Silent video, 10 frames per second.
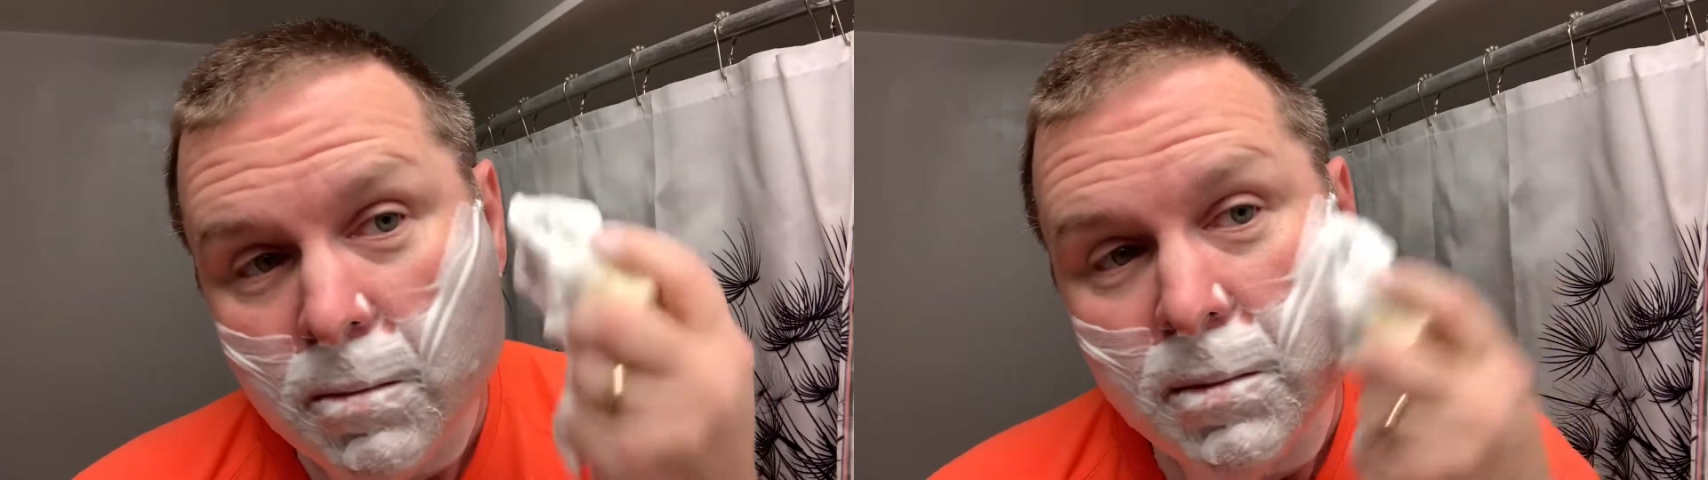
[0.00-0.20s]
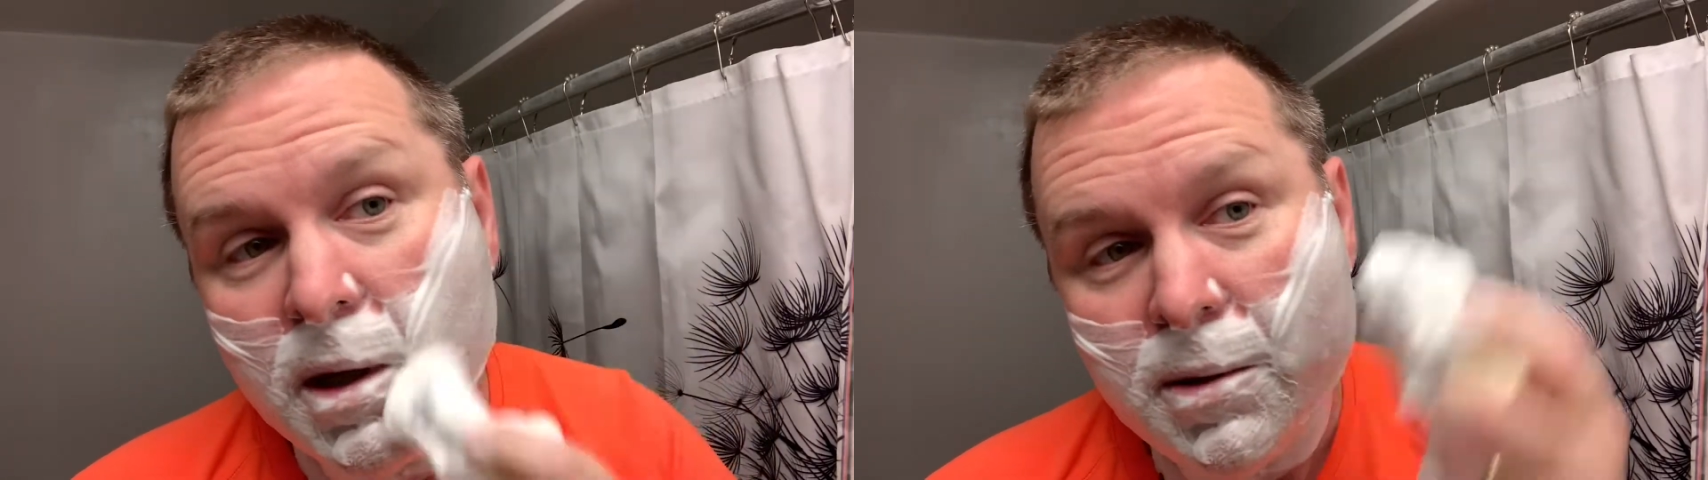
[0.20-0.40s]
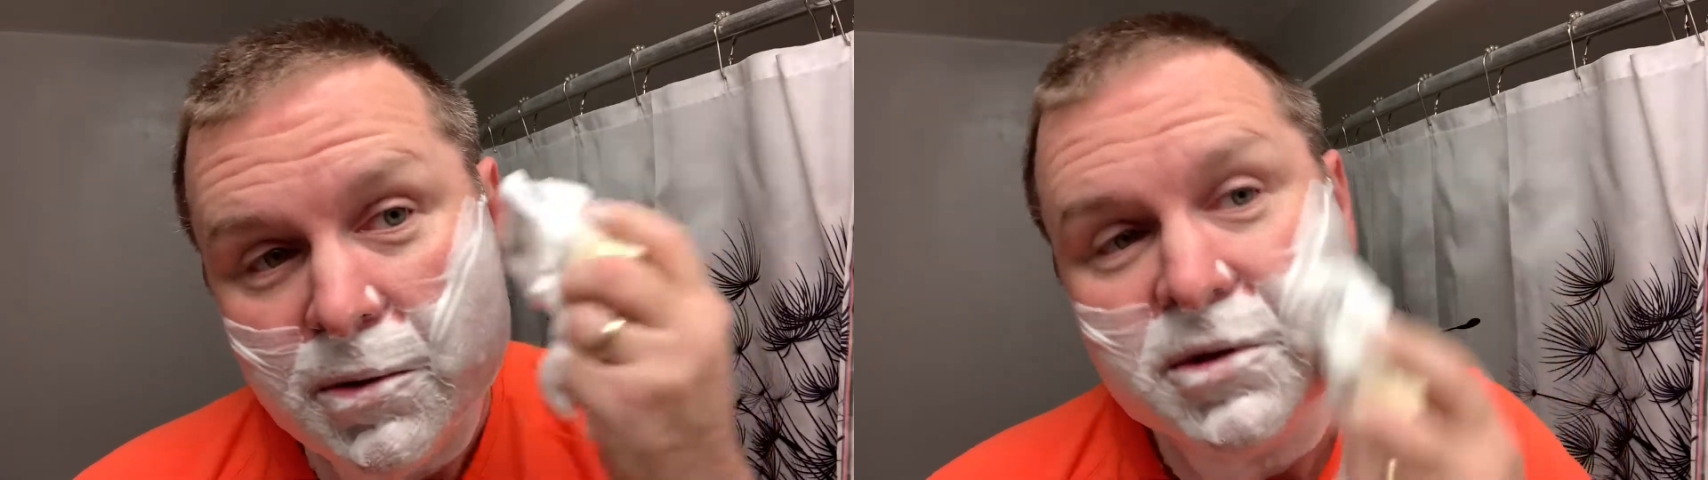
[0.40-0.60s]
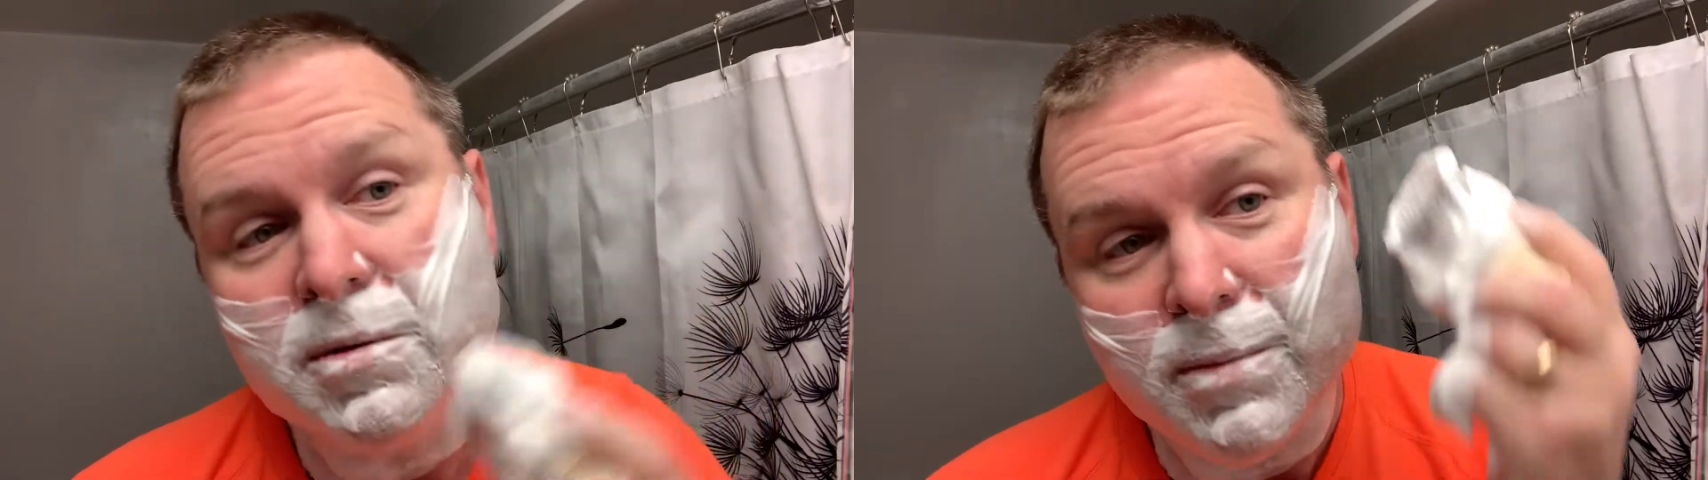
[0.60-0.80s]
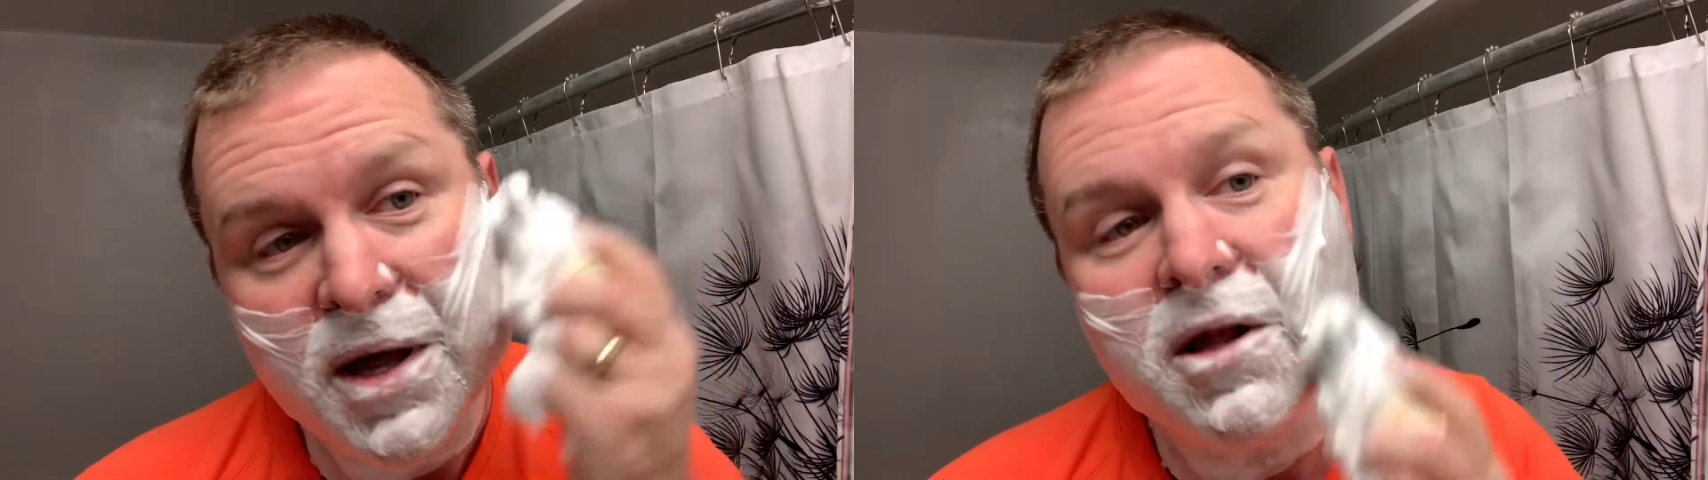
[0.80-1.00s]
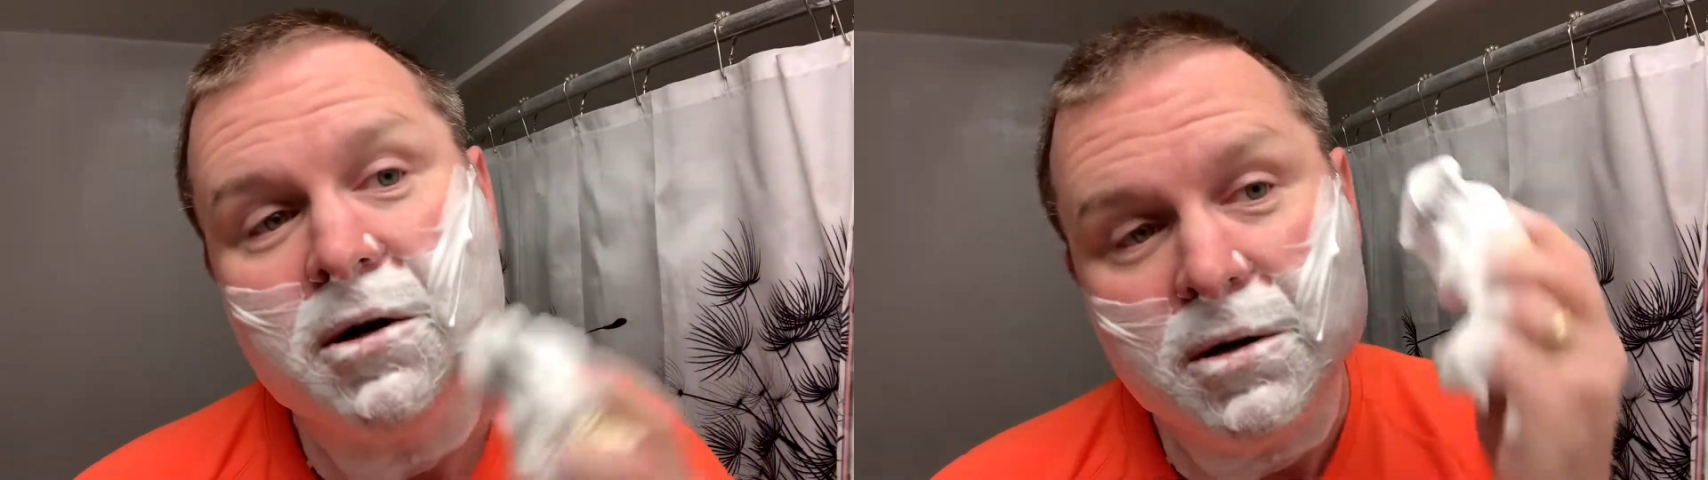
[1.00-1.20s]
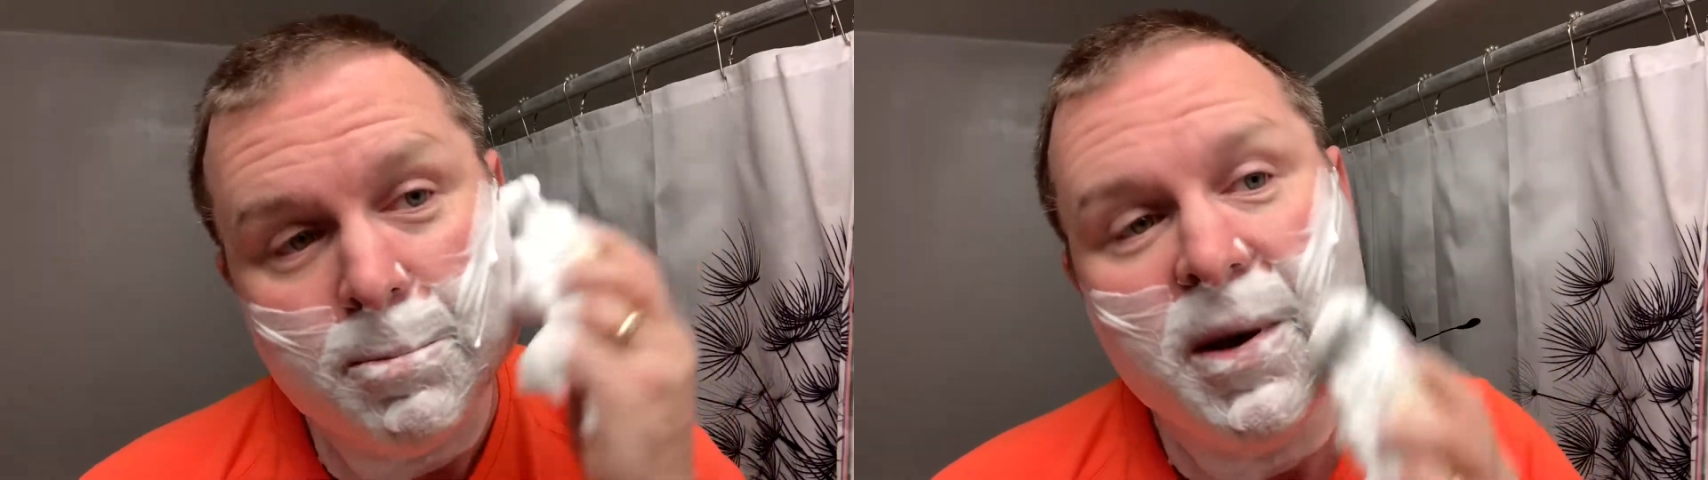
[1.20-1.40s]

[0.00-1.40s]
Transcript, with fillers: Maybe with some better,